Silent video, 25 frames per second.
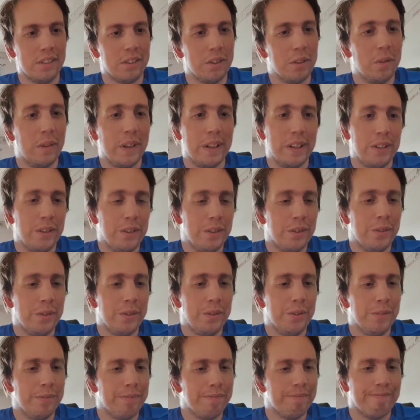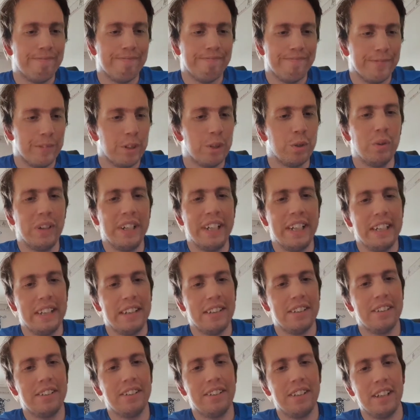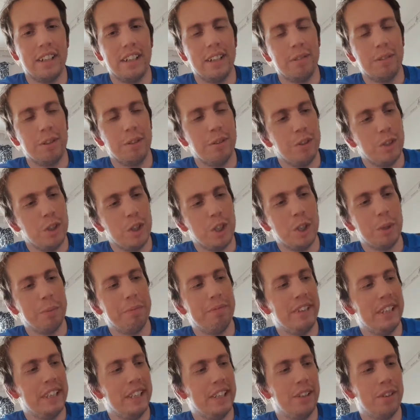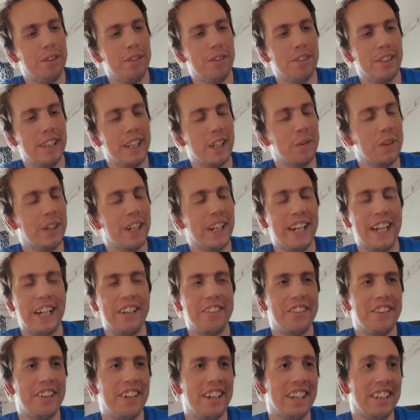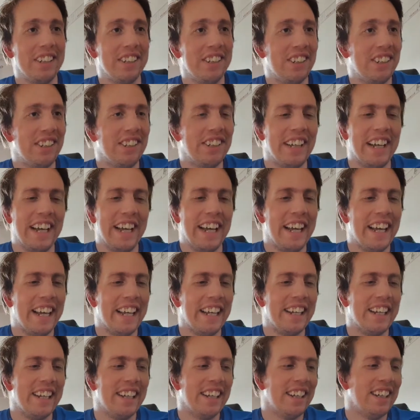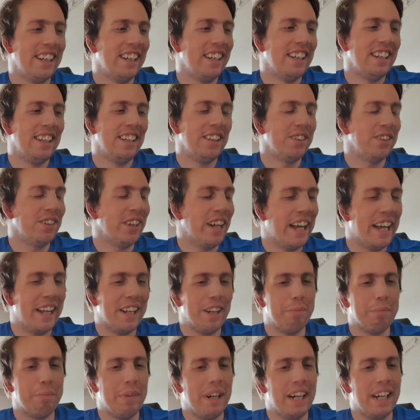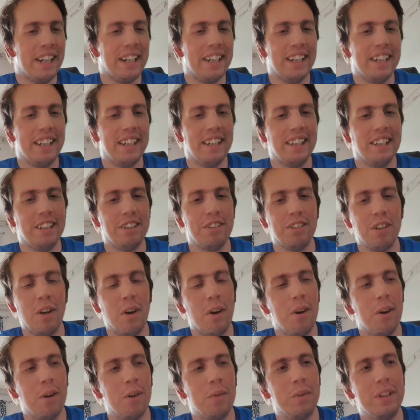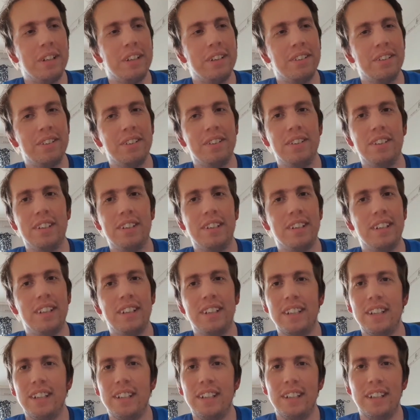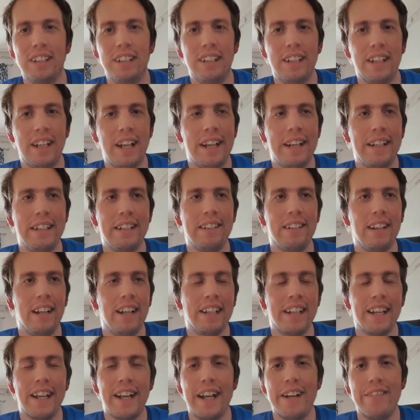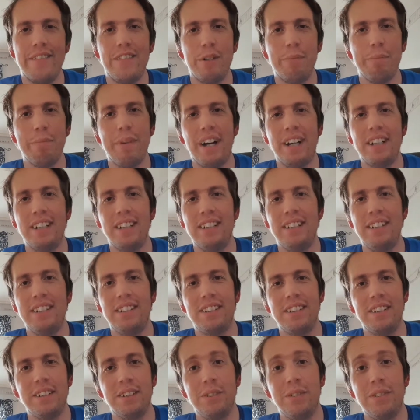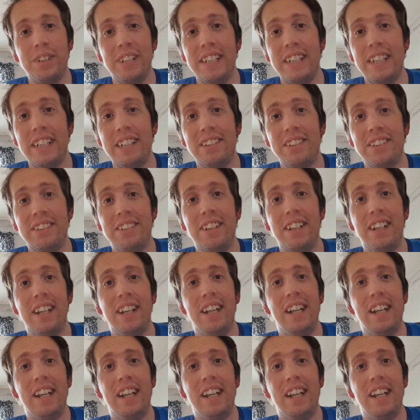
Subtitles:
So I do tweets and YouTube videos and whatever I say to anybody, it's like everybody disagrees